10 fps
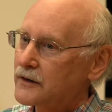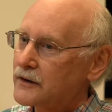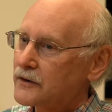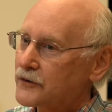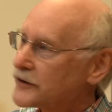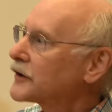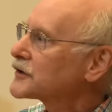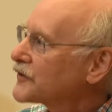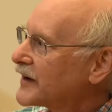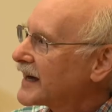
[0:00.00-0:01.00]
for
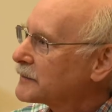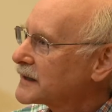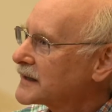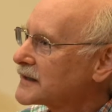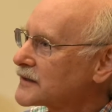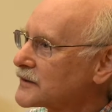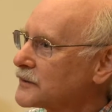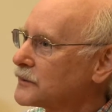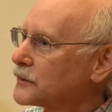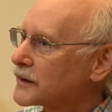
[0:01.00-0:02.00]
those families,
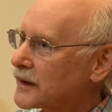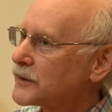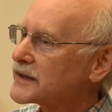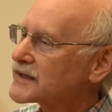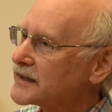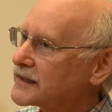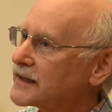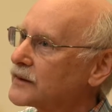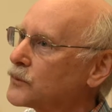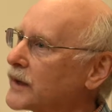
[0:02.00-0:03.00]
we're always
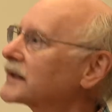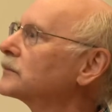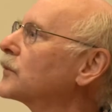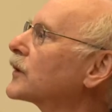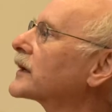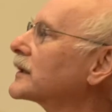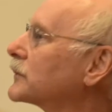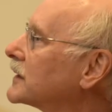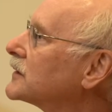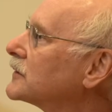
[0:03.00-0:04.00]
thinking, what more can
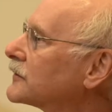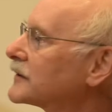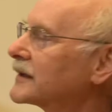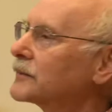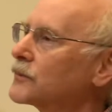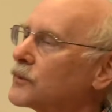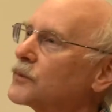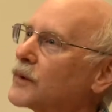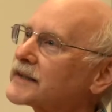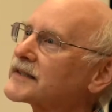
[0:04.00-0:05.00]
we do for them?
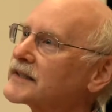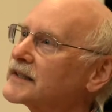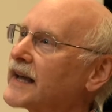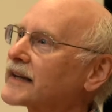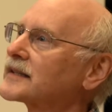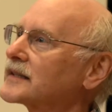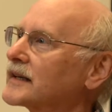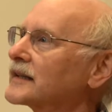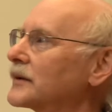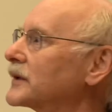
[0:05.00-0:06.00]
What's the next
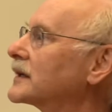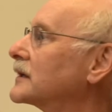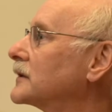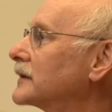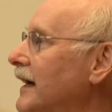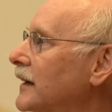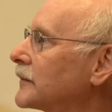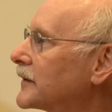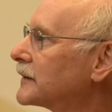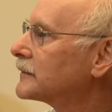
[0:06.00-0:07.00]
thing that we can do to
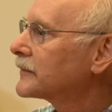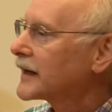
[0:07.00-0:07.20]
help them?